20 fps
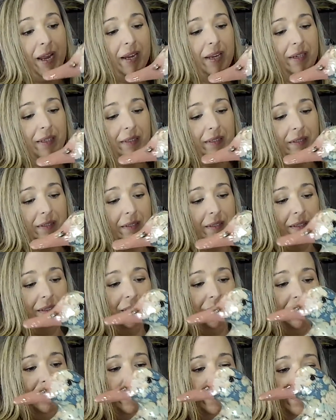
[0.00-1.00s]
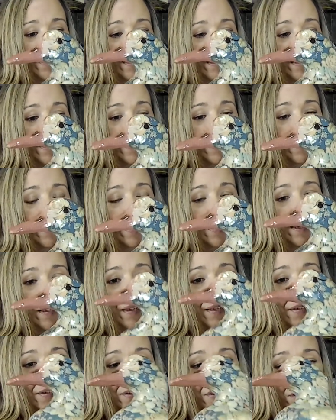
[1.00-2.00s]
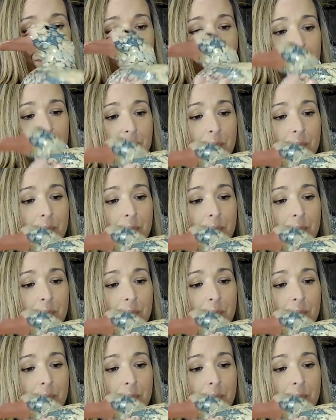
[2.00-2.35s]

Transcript: guy's huge, heavy. So,